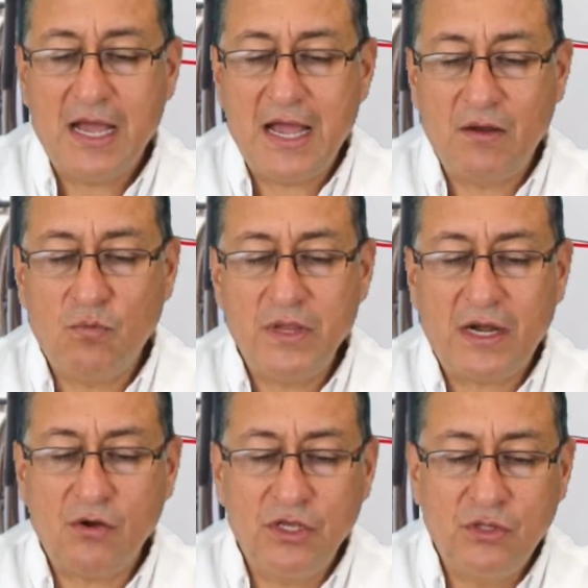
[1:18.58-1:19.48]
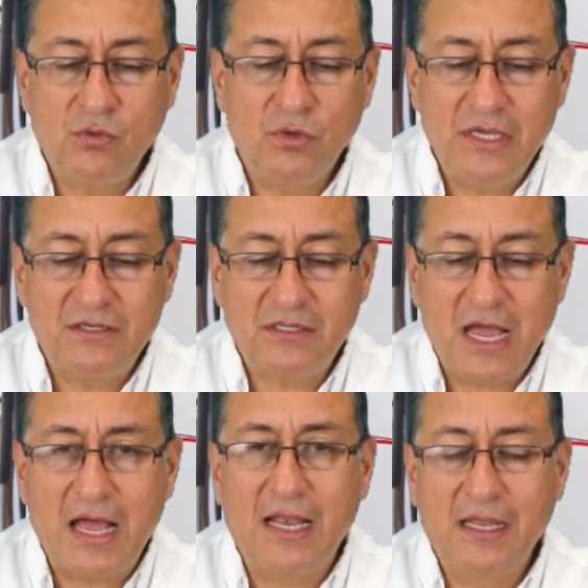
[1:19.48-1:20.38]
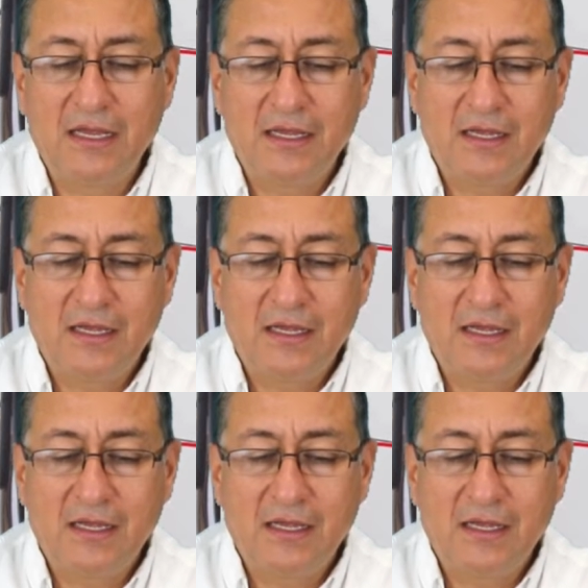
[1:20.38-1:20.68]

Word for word: And we are going to install